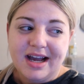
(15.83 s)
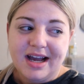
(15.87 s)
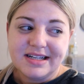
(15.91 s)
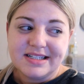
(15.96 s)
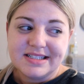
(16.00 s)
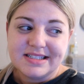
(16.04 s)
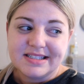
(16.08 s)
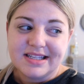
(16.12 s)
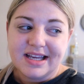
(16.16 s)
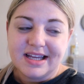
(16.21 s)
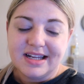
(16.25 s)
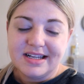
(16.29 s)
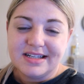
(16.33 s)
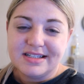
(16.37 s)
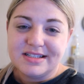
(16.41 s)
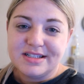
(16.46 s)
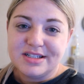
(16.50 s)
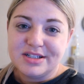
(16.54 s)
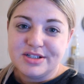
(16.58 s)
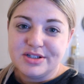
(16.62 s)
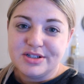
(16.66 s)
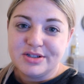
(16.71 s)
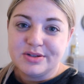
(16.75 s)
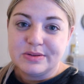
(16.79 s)
I decided
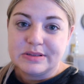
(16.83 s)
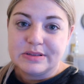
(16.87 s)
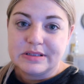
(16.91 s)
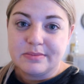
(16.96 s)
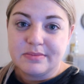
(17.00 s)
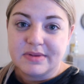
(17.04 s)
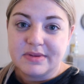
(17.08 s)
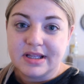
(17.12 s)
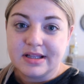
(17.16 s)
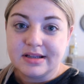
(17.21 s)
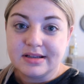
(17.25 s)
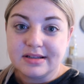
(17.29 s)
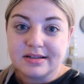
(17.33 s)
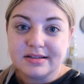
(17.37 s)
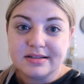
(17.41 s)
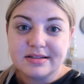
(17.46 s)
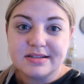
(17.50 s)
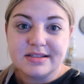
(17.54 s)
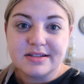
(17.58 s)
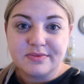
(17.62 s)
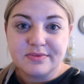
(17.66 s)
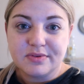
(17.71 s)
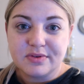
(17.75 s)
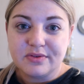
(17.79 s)
to do something a little
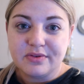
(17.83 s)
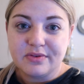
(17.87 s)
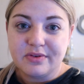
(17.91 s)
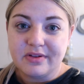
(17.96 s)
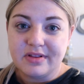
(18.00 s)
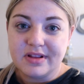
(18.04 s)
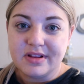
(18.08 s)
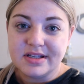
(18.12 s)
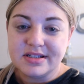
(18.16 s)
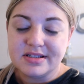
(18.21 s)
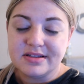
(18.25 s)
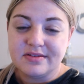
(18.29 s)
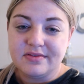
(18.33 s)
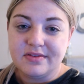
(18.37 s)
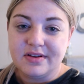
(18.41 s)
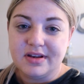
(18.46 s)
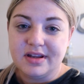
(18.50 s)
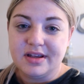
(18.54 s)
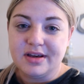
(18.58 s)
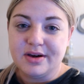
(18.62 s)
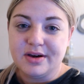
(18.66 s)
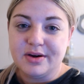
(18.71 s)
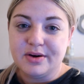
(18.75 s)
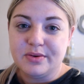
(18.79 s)
different for this
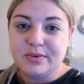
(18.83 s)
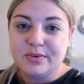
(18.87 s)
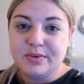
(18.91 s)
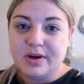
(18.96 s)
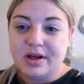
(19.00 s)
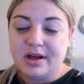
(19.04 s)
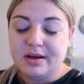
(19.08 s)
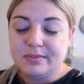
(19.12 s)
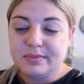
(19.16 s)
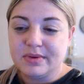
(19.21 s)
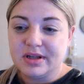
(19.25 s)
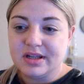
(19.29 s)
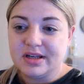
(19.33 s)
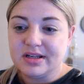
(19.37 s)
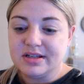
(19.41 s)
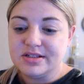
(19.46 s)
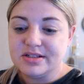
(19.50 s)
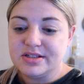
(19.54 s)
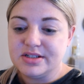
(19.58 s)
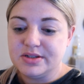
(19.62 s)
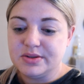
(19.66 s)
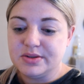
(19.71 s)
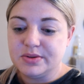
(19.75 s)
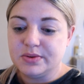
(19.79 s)
video. I'm
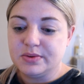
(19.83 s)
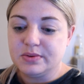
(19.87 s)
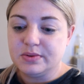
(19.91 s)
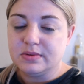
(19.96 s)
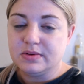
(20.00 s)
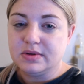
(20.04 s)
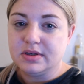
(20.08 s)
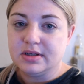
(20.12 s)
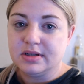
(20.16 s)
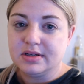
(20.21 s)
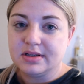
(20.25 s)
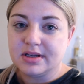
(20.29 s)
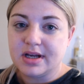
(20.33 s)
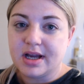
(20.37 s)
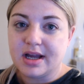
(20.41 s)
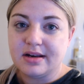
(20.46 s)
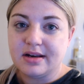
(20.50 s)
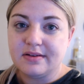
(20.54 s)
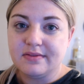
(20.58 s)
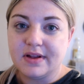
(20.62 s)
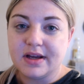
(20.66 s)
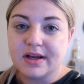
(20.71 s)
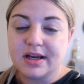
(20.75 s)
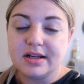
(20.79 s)
gonna do
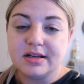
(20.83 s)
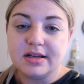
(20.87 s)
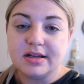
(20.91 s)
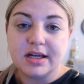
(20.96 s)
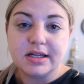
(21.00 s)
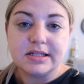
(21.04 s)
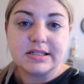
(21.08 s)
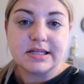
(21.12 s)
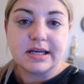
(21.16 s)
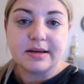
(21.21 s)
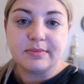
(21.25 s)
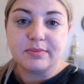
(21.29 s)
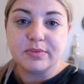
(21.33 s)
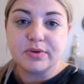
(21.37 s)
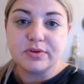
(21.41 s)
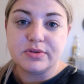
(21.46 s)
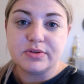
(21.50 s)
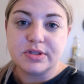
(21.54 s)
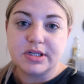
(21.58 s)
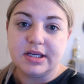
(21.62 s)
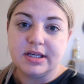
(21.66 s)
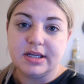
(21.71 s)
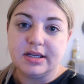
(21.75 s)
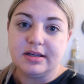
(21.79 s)
kind of like a nighttime
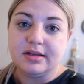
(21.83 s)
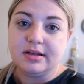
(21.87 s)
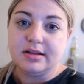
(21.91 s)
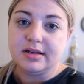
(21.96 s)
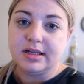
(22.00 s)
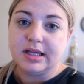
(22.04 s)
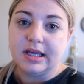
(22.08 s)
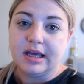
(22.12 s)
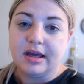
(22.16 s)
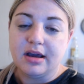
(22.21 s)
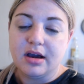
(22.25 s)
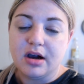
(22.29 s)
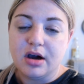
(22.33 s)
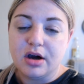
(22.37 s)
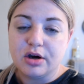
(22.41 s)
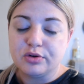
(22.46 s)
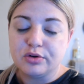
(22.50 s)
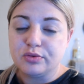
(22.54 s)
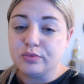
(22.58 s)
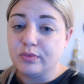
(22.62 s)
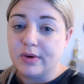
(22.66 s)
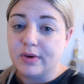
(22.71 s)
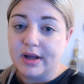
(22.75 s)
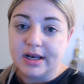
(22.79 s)
routine, get
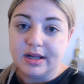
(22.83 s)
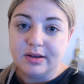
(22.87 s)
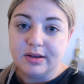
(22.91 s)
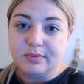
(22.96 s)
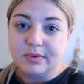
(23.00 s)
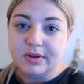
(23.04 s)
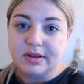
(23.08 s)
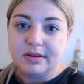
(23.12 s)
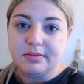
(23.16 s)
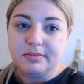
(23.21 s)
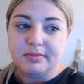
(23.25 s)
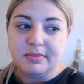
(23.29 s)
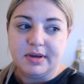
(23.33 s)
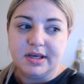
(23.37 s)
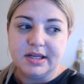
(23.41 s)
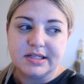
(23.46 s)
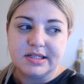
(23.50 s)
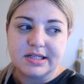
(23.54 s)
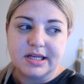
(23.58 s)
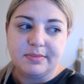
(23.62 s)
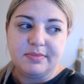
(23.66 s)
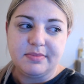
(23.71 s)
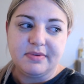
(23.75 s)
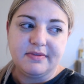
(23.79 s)
on ready with
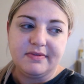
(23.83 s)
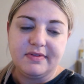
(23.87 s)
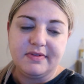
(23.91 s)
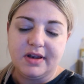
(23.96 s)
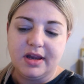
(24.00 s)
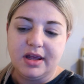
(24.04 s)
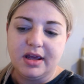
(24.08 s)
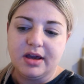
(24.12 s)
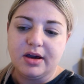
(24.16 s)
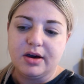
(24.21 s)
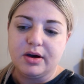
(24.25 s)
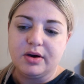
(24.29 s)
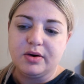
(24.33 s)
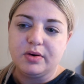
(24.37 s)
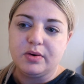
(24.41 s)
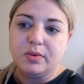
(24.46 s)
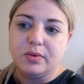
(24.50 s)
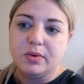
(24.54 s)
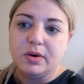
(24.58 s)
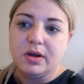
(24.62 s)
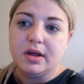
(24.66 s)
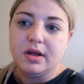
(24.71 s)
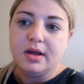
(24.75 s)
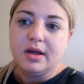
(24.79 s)
me type of
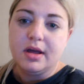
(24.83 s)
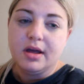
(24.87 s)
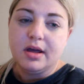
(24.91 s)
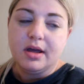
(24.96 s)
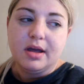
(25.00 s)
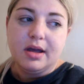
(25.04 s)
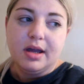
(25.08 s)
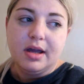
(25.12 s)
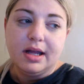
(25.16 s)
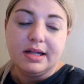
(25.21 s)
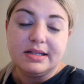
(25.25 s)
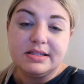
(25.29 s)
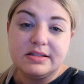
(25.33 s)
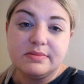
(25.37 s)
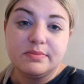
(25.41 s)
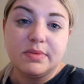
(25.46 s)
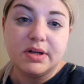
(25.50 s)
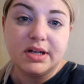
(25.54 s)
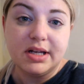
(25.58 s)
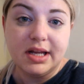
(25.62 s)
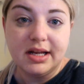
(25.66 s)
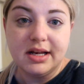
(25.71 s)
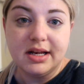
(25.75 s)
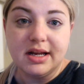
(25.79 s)
video. It's
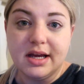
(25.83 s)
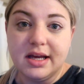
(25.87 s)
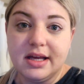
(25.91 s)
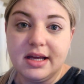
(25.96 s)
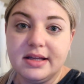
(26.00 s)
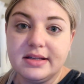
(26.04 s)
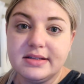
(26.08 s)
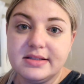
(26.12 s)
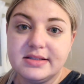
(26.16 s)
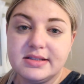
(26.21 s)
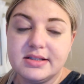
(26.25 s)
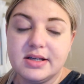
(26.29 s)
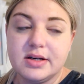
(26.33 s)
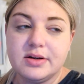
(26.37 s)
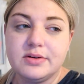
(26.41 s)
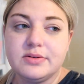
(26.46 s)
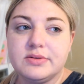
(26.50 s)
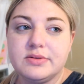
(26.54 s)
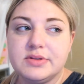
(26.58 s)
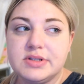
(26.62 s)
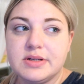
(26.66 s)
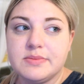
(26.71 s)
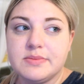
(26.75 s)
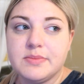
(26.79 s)
Monday night,
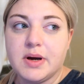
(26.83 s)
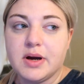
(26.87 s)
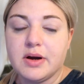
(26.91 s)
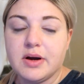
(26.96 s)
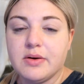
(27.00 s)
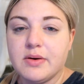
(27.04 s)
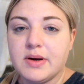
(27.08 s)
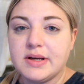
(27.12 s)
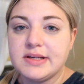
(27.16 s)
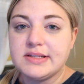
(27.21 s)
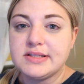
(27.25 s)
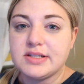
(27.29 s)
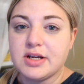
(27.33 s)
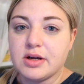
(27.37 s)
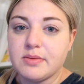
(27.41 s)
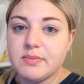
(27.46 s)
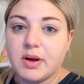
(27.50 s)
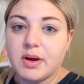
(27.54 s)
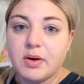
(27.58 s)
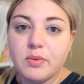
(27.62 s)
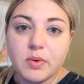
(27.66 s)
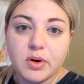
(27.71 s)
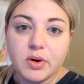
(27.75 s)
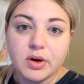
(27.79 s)
so tomorrow I
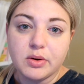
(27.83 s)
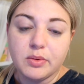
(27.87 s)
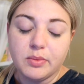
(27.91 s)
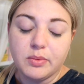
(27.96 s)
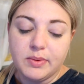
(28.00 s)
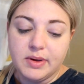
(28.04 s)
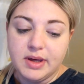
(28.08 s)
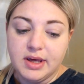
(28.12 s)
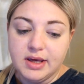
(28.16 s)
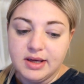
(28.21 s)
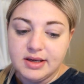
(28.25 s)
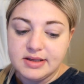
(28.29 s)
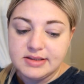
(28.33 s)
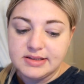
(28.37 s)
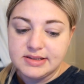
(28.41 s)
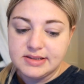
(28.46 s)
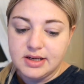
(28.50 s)
start my work week.